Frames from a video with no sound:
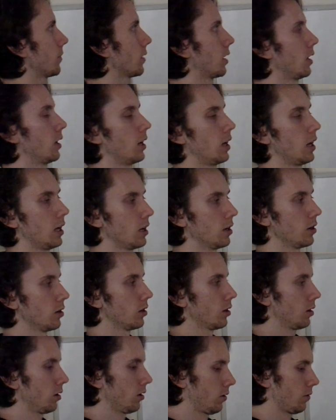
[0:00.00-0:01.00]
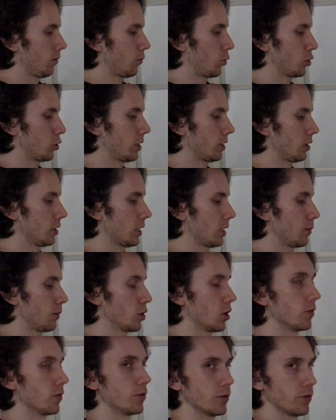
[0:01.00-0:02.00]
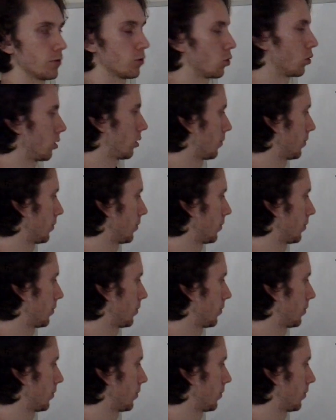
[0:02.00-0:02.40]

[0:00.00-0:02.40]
And personality types of the form